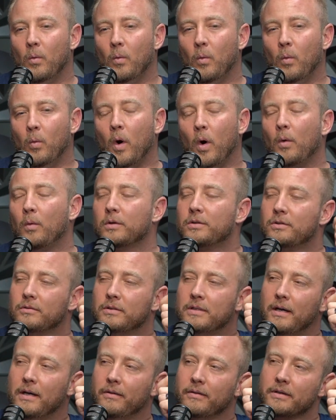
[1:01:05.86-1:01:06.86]
What would you
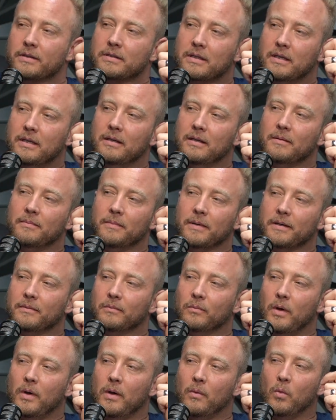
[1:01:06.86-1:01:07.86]
tell this kid,
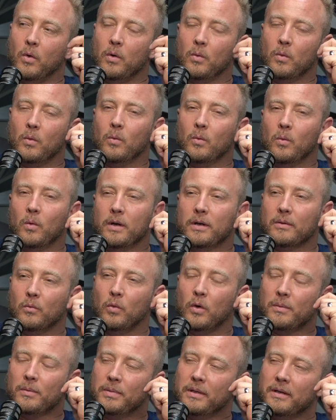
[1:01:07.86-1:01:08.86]
man?
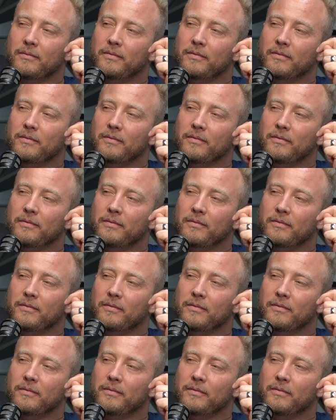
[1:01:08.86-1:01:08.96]
What bit of